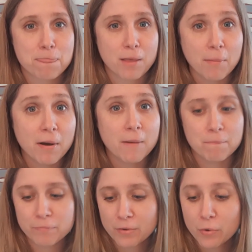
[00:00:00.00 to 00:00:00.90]
Come
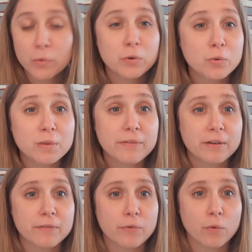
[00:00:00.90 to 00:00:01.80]
on. Who are you
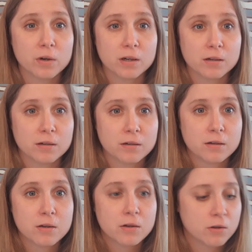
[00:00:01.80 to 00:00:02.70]
living for?
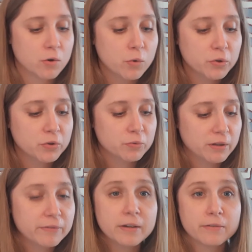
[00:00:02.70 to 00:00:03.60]
Who are you
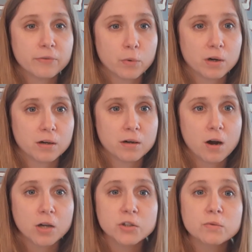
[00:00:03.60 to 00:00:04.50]
living for?
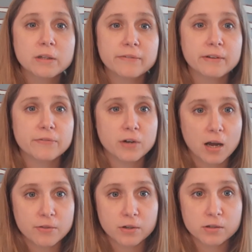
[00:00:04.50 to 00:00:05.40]
Are you living for
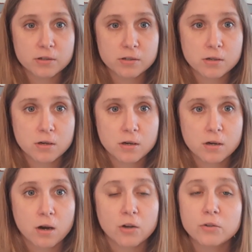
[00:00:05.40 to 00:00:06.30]
others?
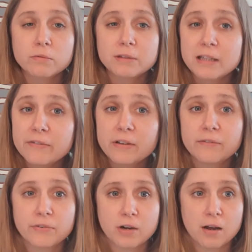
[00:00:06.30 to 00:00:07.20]
Are you living
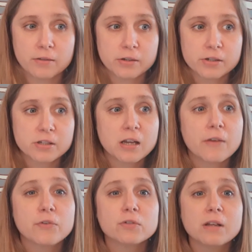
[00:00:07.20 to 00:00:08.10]
for others? Like,
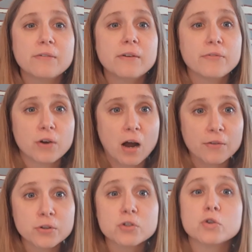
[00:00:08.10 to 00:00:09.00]
if you're living for
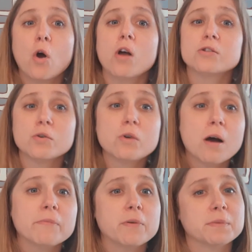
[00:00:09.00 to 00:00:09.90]
others, you'll also
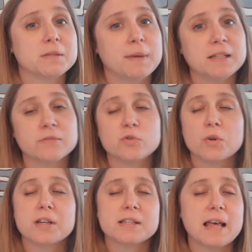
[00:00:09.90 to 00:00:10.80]
come from a space of joy,
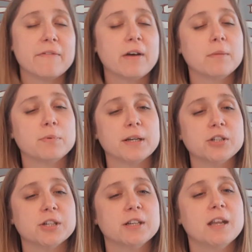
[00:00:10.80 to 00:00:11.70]
because that
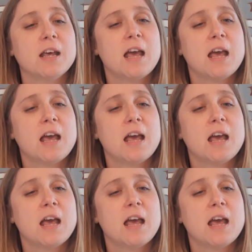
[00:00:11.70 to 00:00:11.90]
vibration